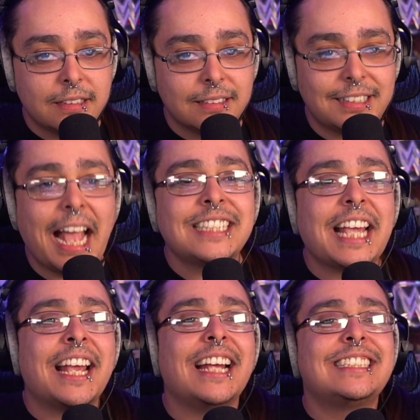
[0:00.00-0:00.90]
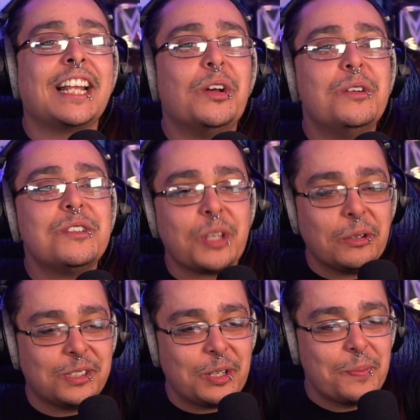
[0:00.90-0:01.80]
That's I said Uso
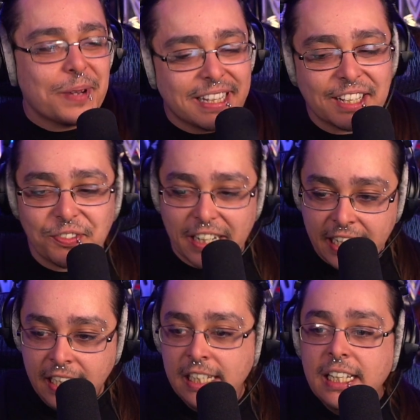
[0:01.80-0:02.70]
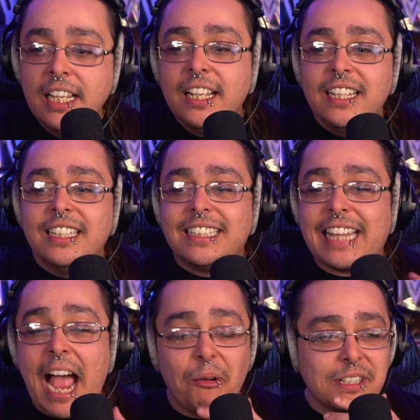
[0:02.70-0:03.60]
stupid. That's funny.
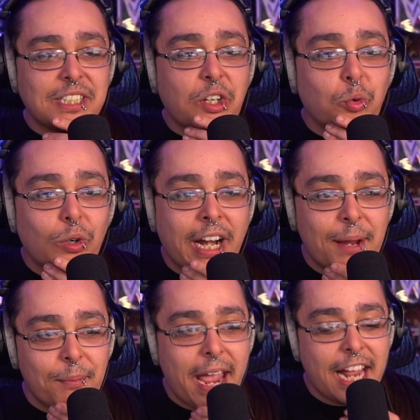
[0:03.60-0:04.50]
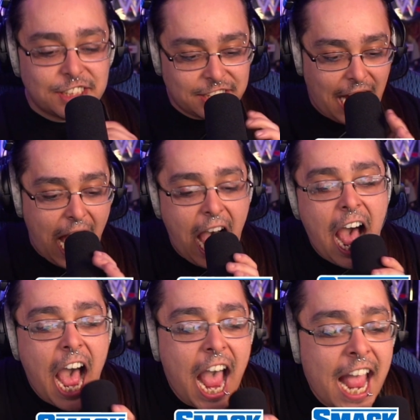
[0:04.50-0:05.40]
That was a great match.
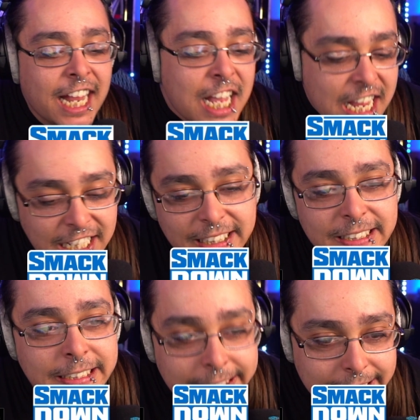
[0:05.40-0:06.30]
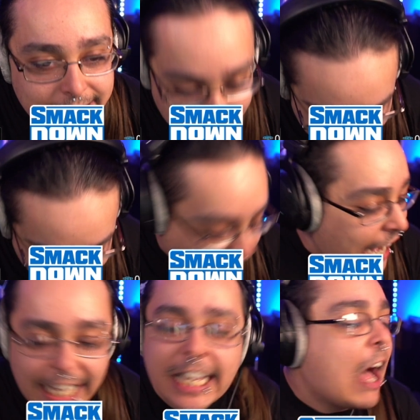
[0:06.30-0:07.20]
I
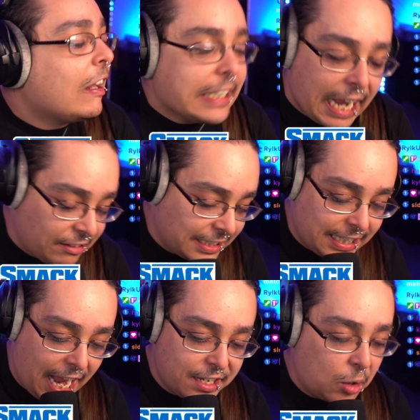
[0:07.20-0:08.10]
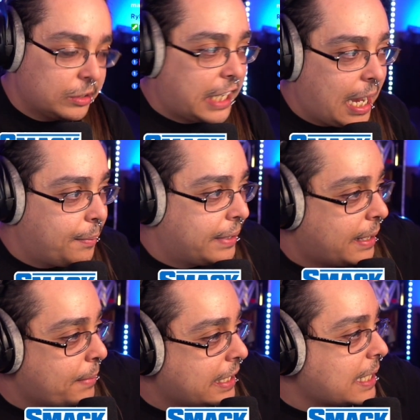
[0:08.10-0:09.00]
fucking called it. I was gonna say I told y'all, but I
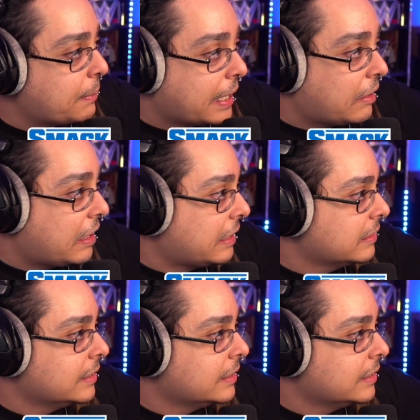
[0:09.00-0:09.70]
mean same thing, right?